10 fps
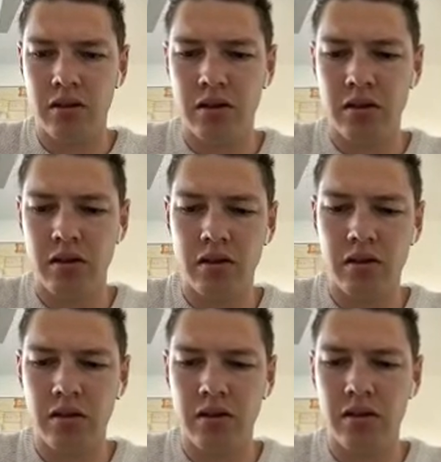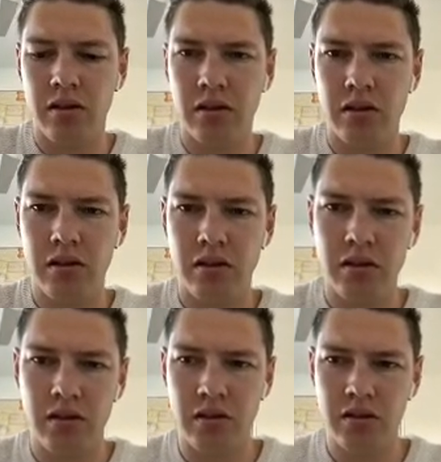
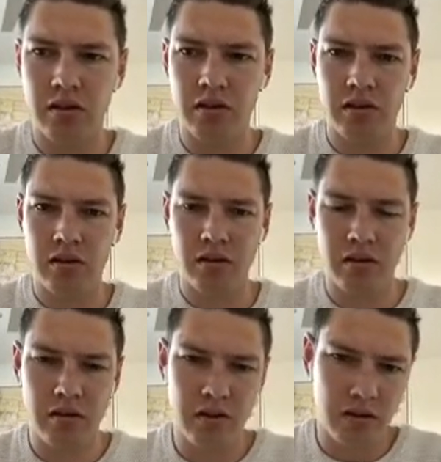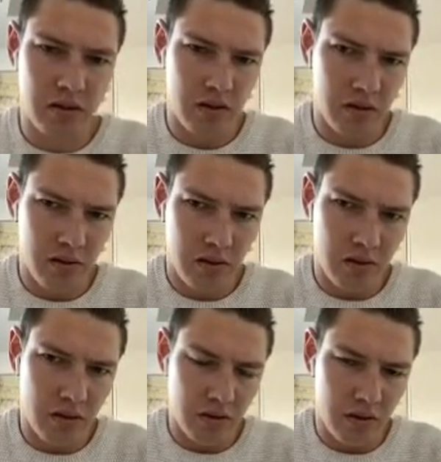
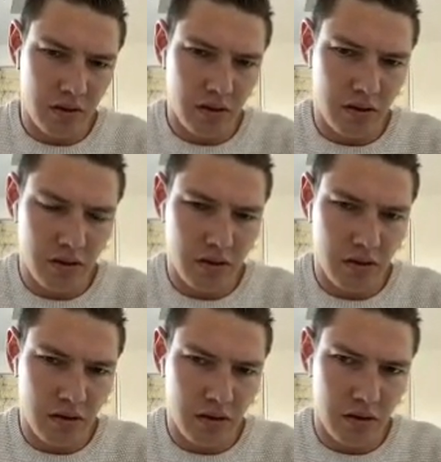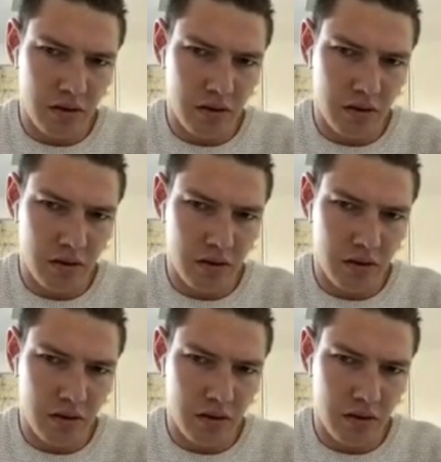This person isn't speaking.